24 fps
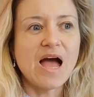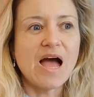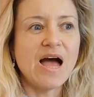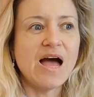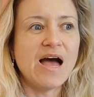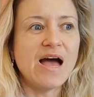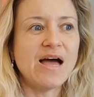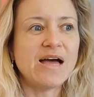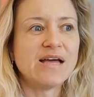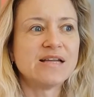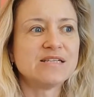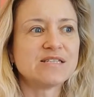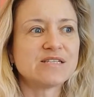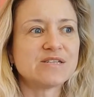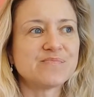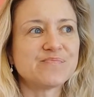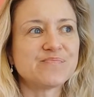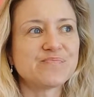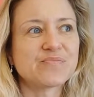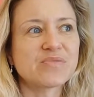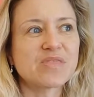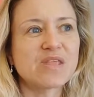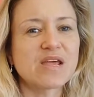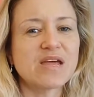And
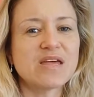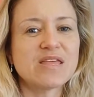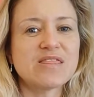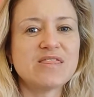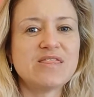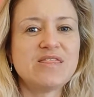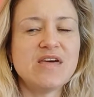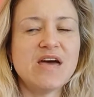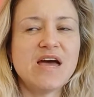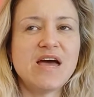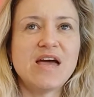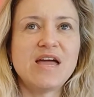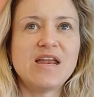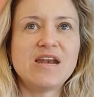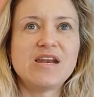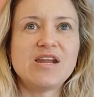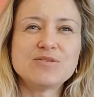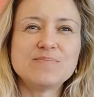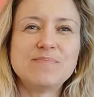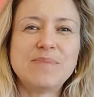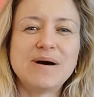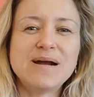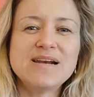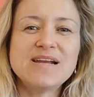then
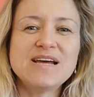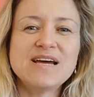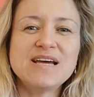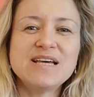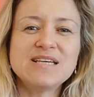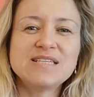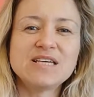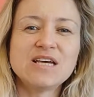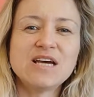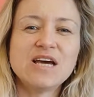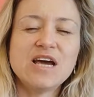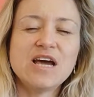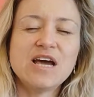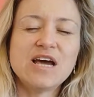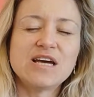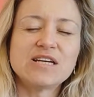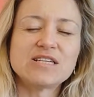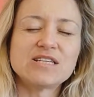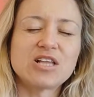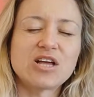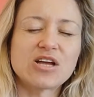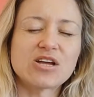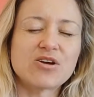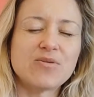Mondays
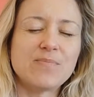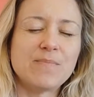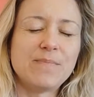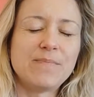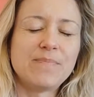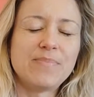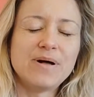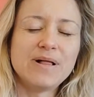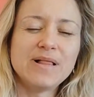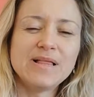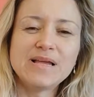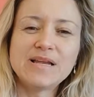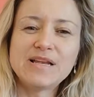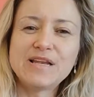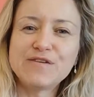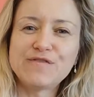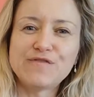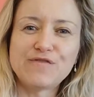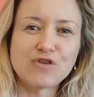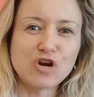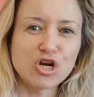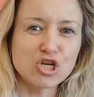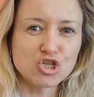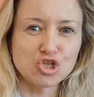is like a completely
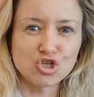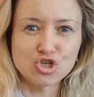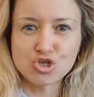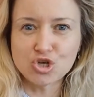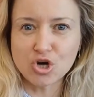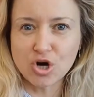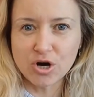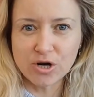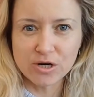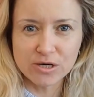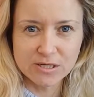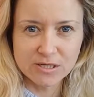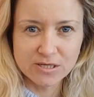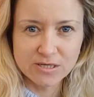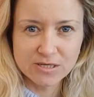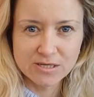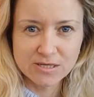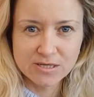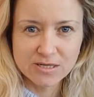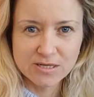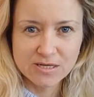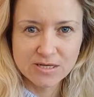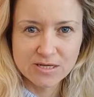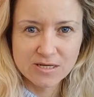fresh start.
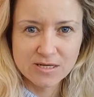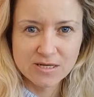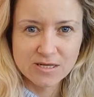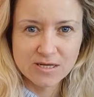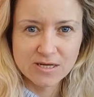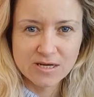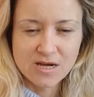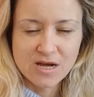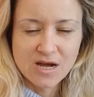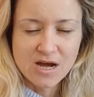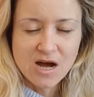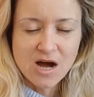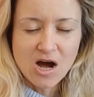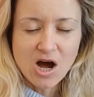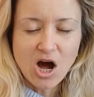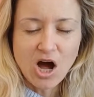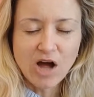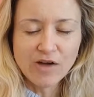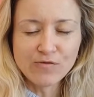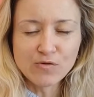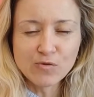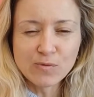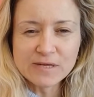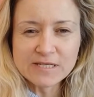
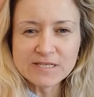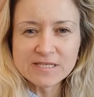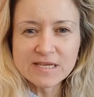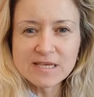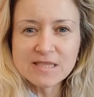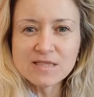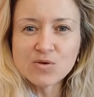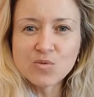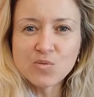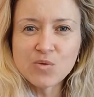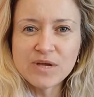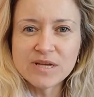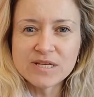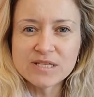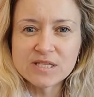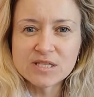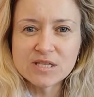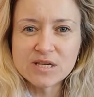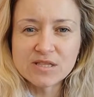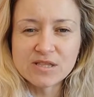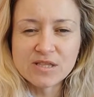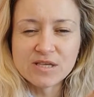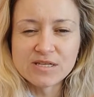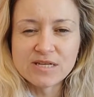I've always seen the
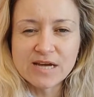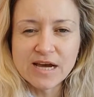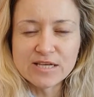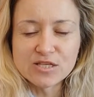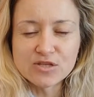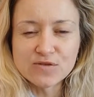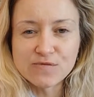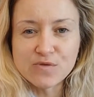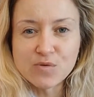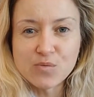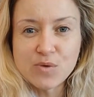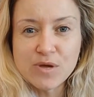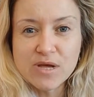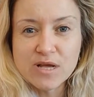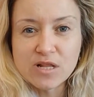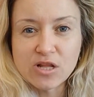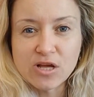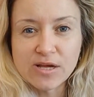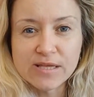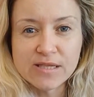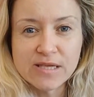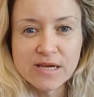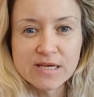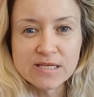days of the week
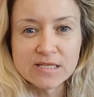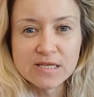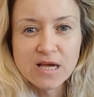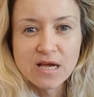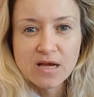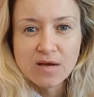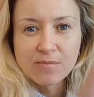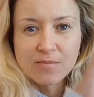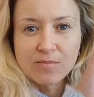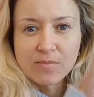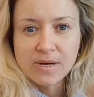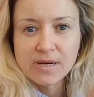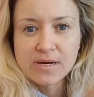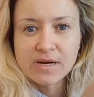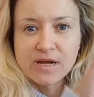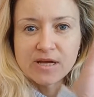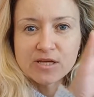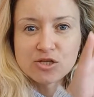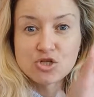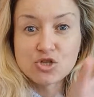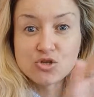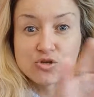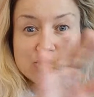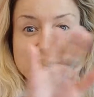like this.
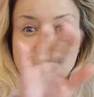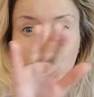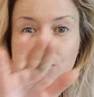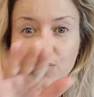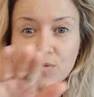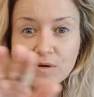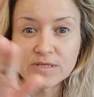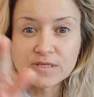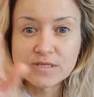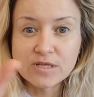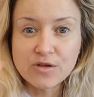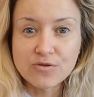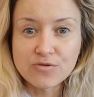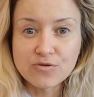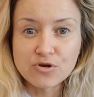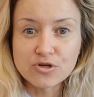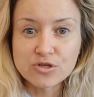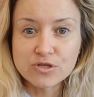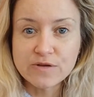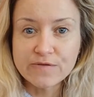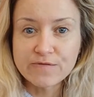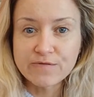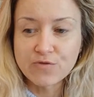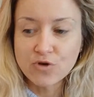Monday, Tuesday, Wednesday,
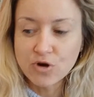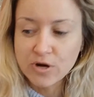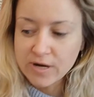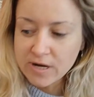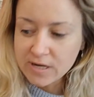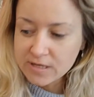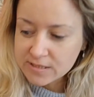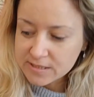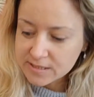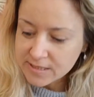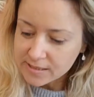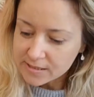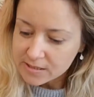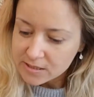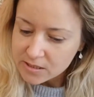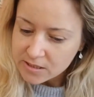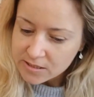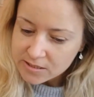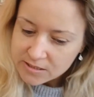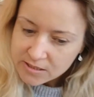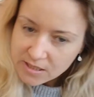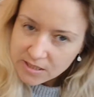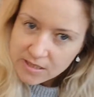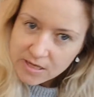Thursday, Friday, Saturday,
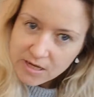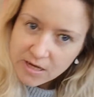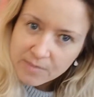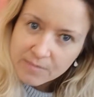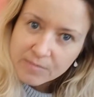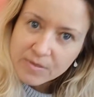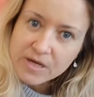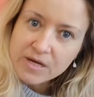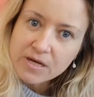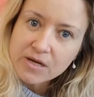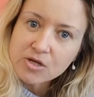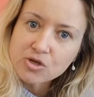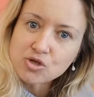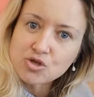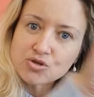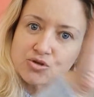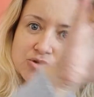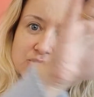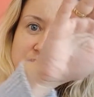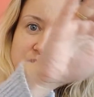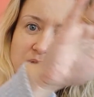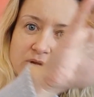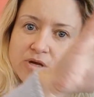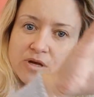Sunday, Monday,
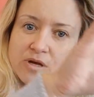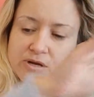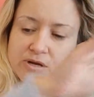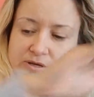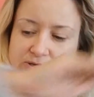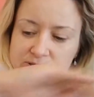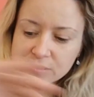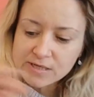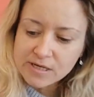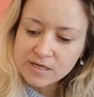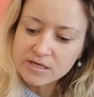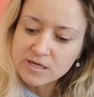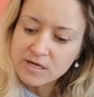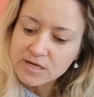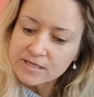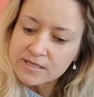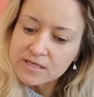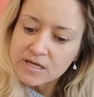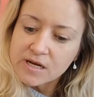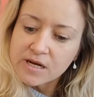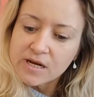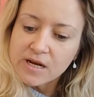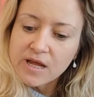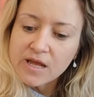Tuesday, Saturday,
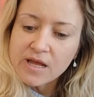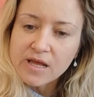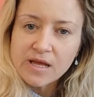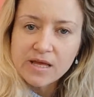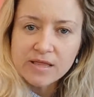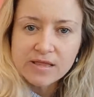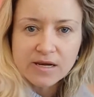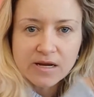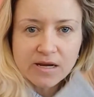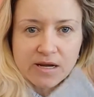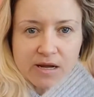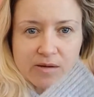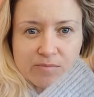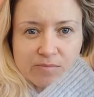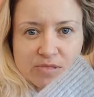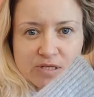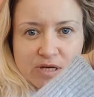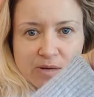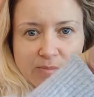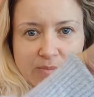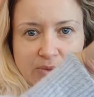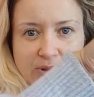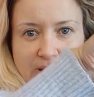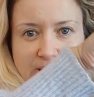Sunday, and then it comes
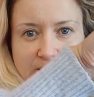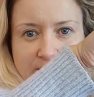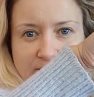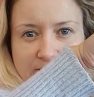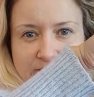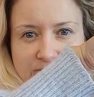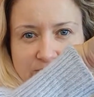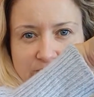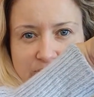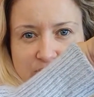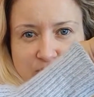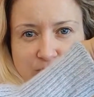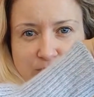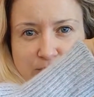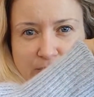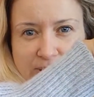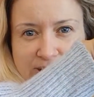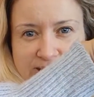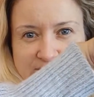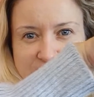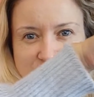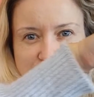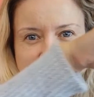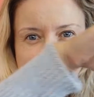up like, so
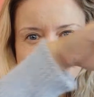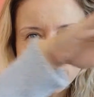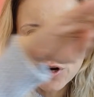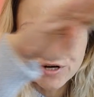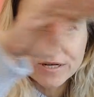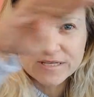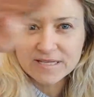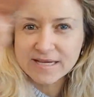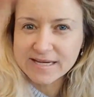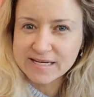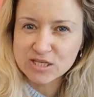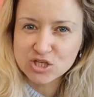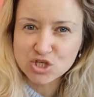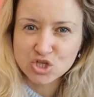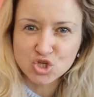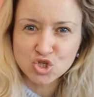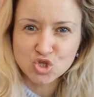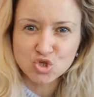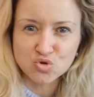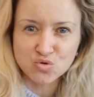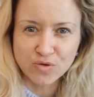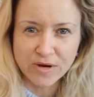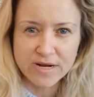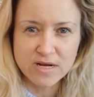Monday to Friday is like a
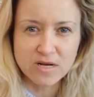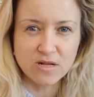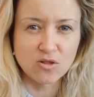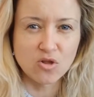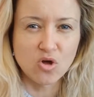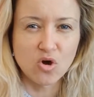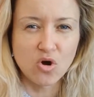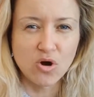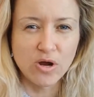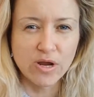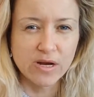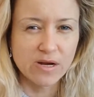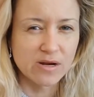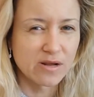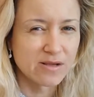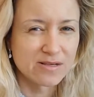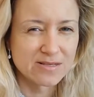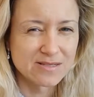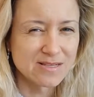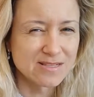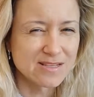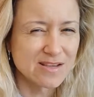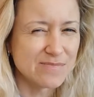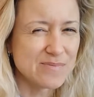straight line.
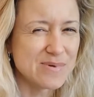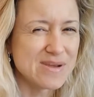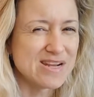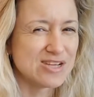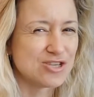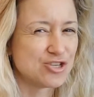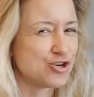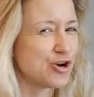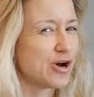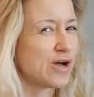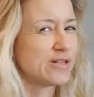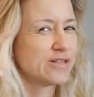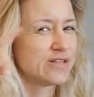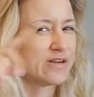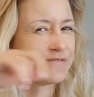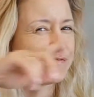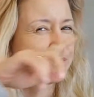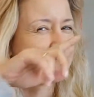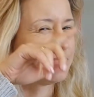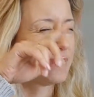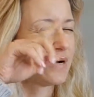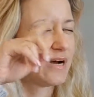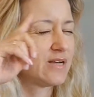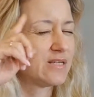Since I've been a child,
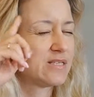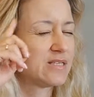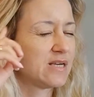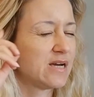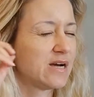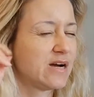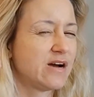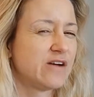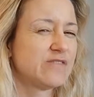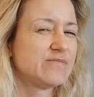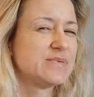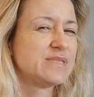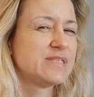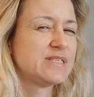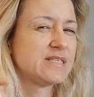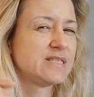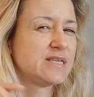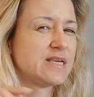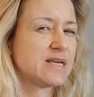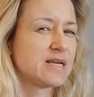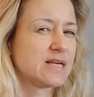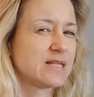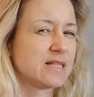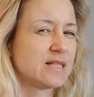I've been
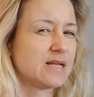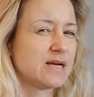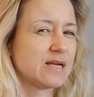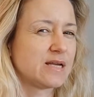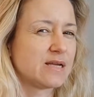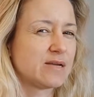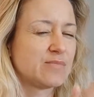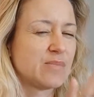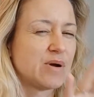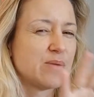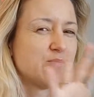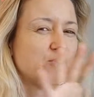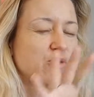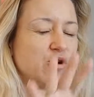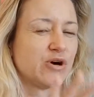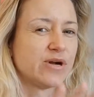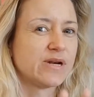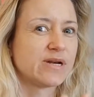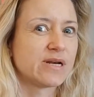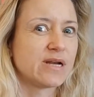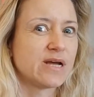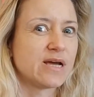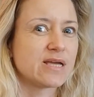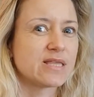seeing it like in my
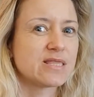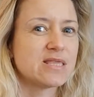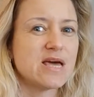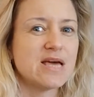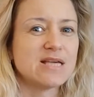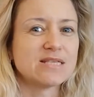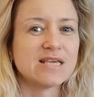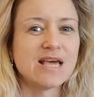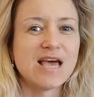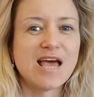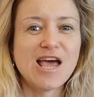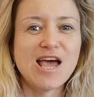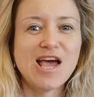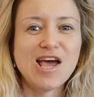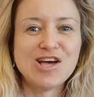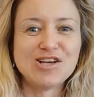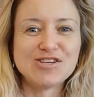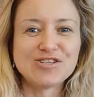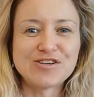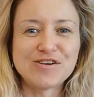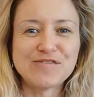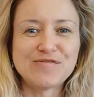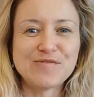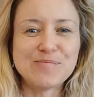mind like this.
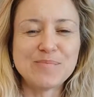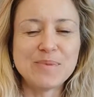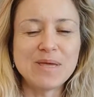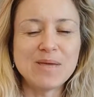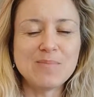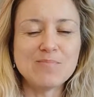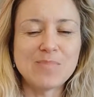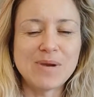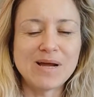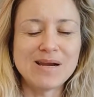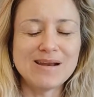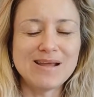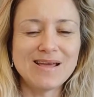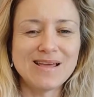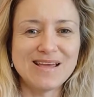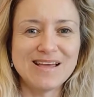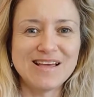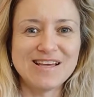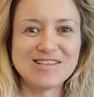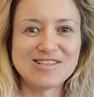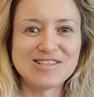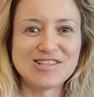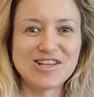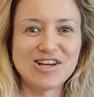So for me, Monday
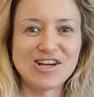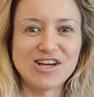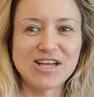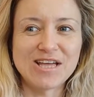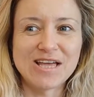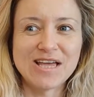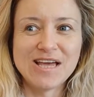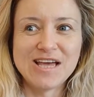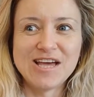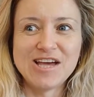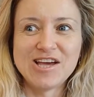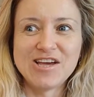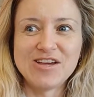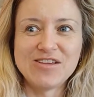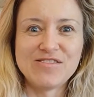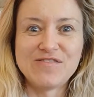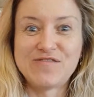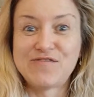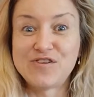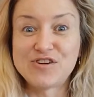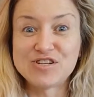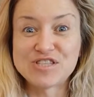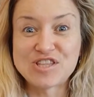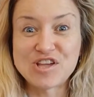is like
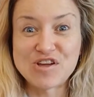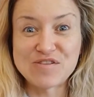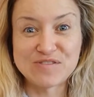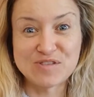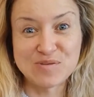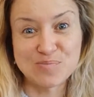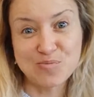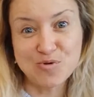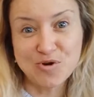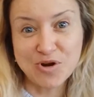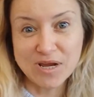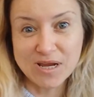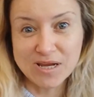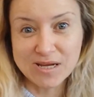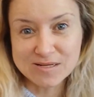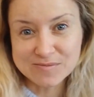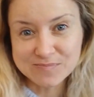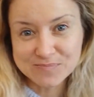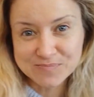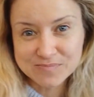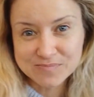first day of spring,